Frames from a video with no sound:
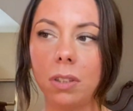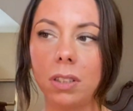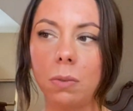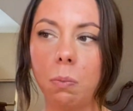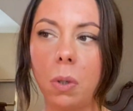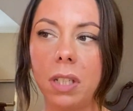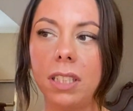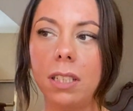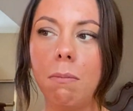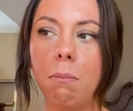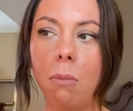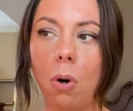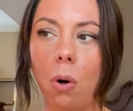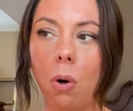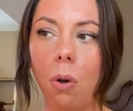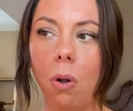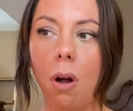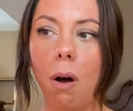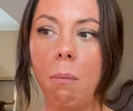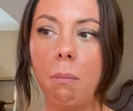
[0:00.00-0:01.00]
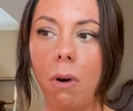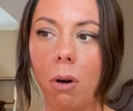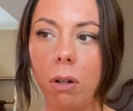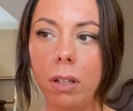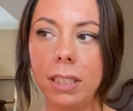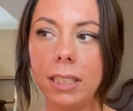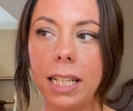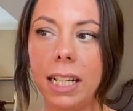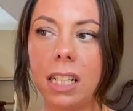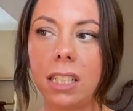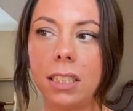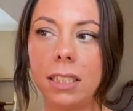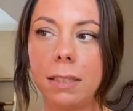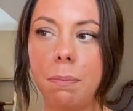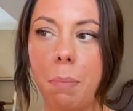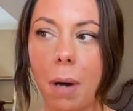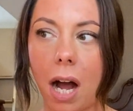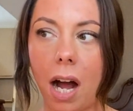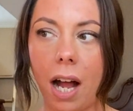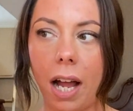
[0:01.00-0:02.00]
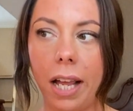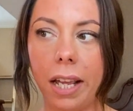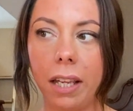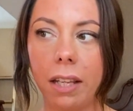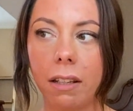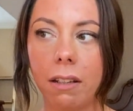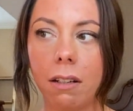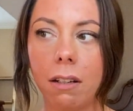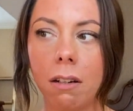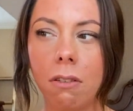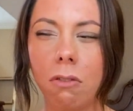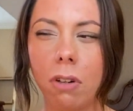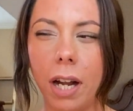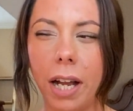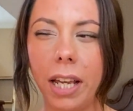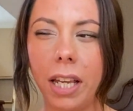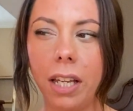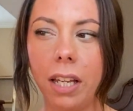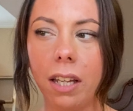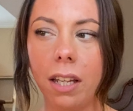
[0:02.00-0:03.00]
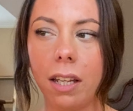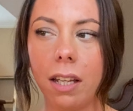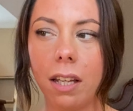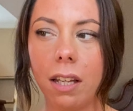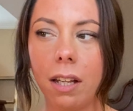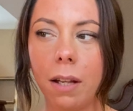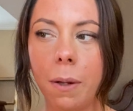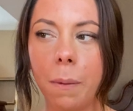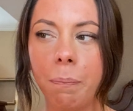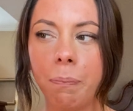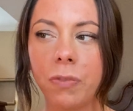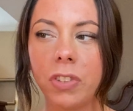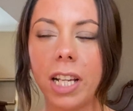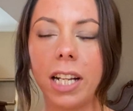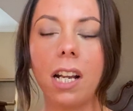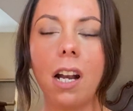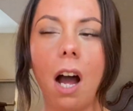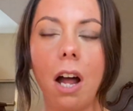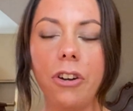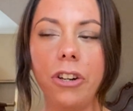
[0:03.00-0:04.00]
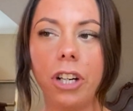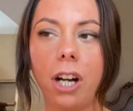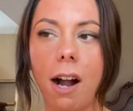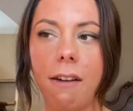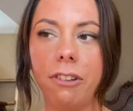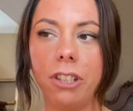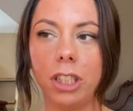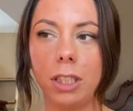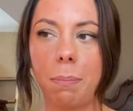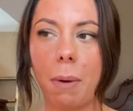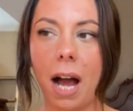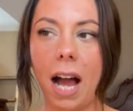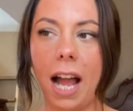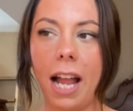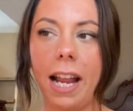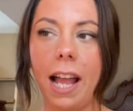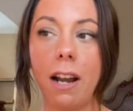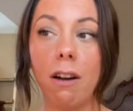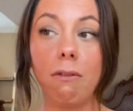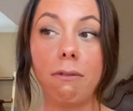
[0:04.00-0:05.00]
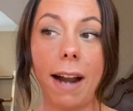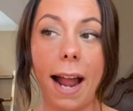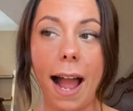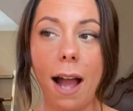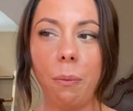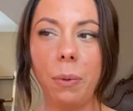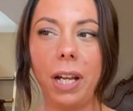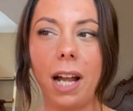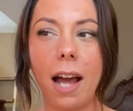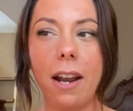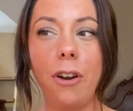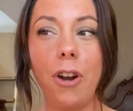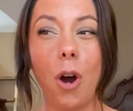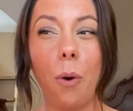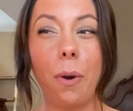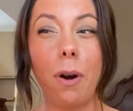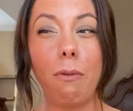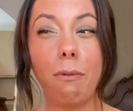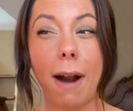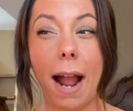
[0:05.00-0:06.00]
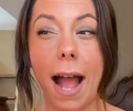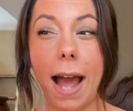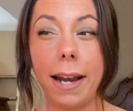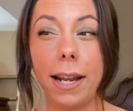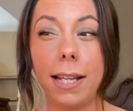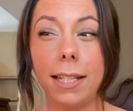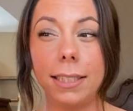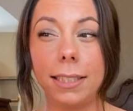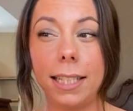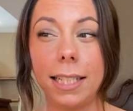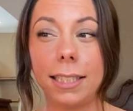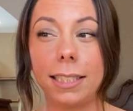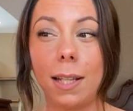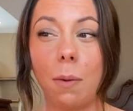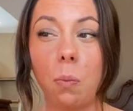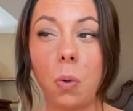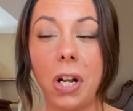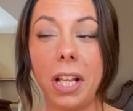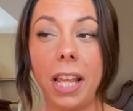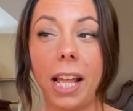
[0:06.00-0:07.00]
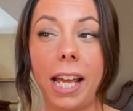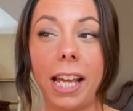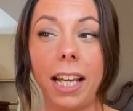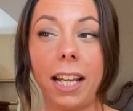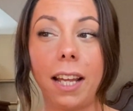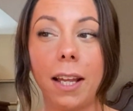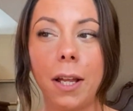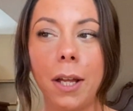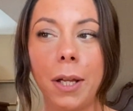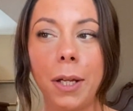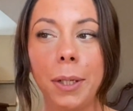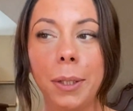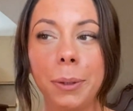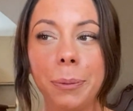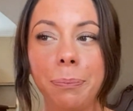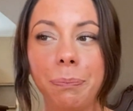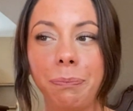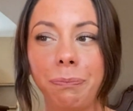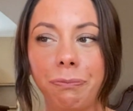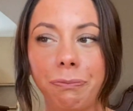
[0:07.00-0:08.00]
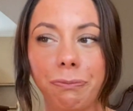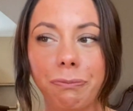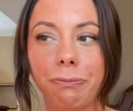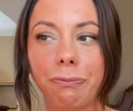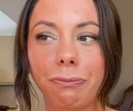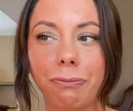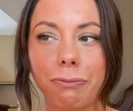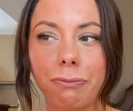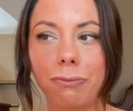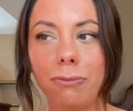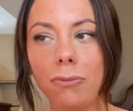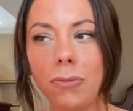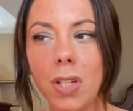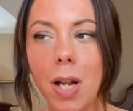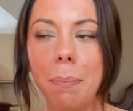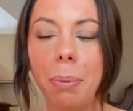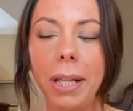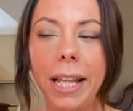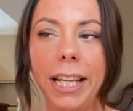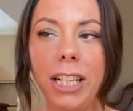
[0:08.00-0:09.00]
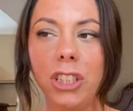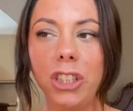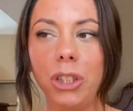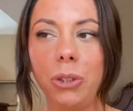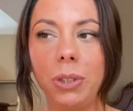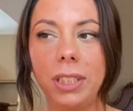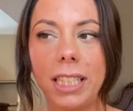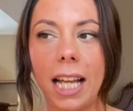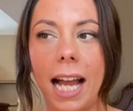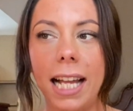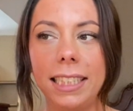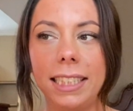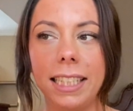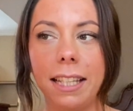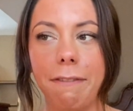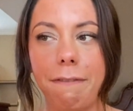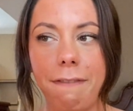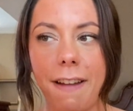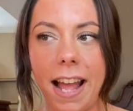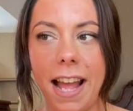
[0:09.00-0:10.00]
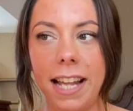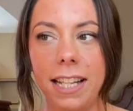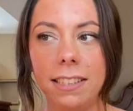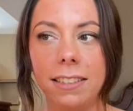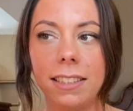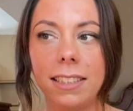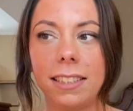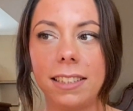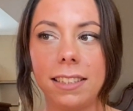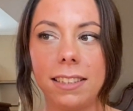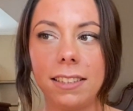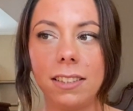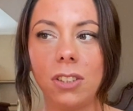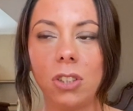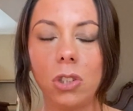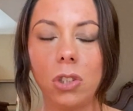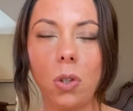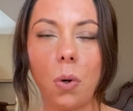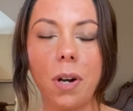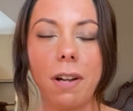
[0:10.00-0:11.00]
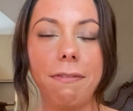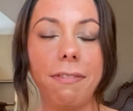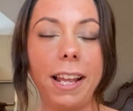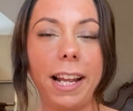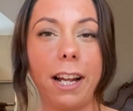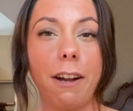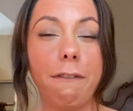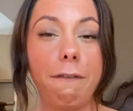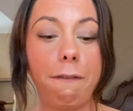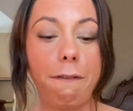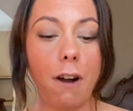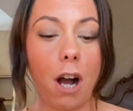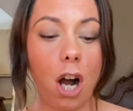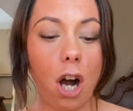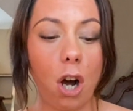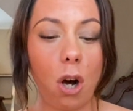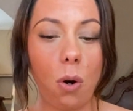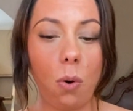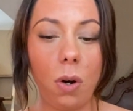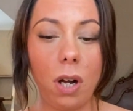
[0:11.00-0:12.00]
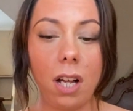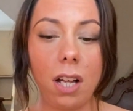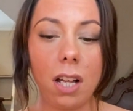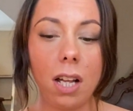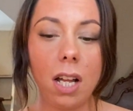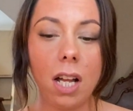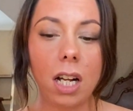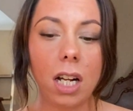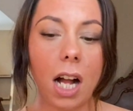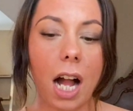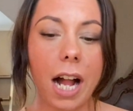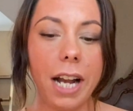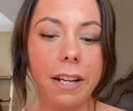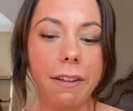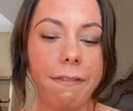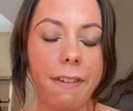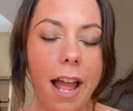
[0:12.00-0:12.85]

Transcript: What's a mole? A mole is like a spy, right? It's like an undercover spy. And a rat, we kind of know what a rat is. That's someone like playing two sides of the fence, sort of like a faux kind of